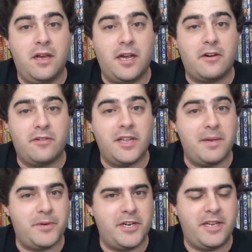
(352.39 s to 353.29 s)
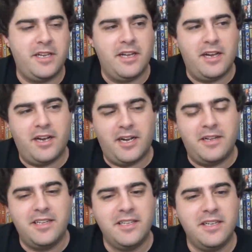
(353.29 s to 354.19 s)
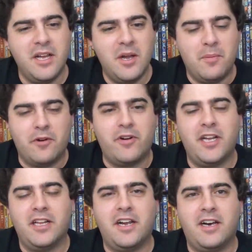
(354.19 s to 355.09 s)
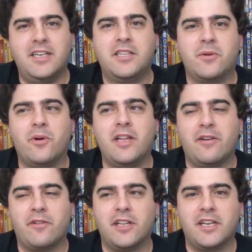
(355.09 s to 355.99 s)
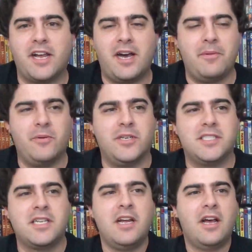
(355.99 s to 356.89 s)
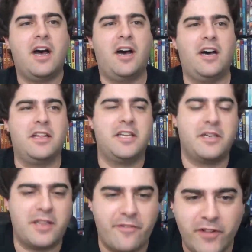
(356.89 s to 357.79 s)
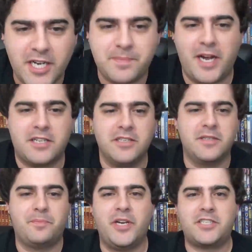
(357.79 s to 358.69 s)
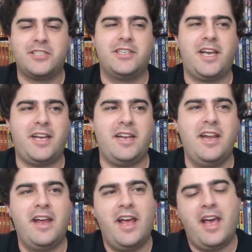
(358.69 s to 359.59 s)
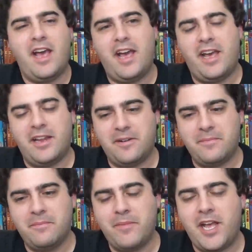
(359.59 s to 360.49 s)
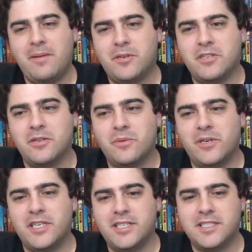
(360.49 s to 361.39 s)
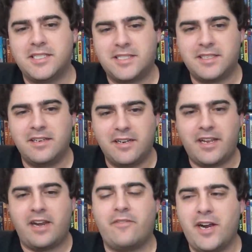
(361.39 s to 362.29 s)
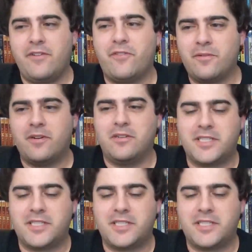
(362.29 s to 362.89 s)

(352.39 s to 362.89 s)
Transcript: I can relate, buddy. But really, the one that really got me was they flash back to picture day, and Mabel was getting ready for